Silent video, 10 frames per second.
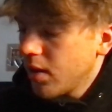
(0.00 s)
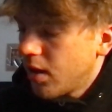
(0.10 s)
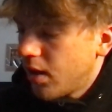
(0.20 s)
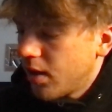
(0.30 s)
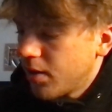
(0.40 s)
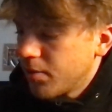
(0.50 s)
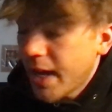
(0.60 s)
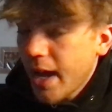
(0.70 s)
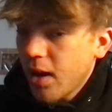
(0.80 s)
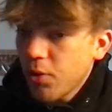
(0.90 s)

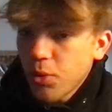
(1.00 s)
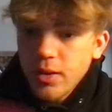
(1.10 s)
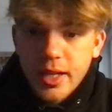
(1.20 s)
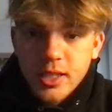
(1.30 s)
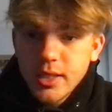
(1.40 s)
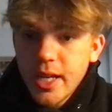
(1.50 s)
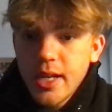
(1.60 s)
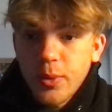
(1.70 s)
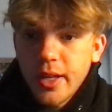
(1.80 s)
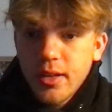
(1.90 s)
Now, or like just say in
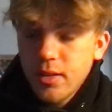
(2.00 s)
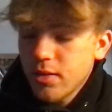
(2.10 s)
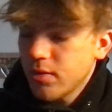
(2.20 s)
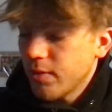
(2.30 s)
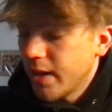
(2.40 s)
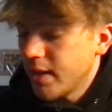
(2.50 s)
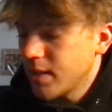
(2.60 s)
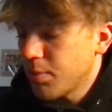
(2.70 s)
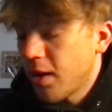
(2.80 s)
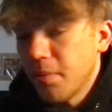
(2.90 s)
a week, right?
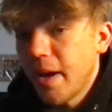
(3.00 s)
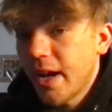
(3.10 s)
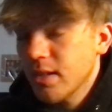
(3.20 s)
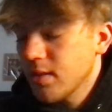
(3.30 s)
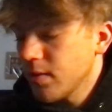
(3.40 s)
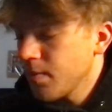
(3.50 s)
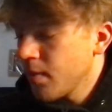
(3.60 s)
That's probably max.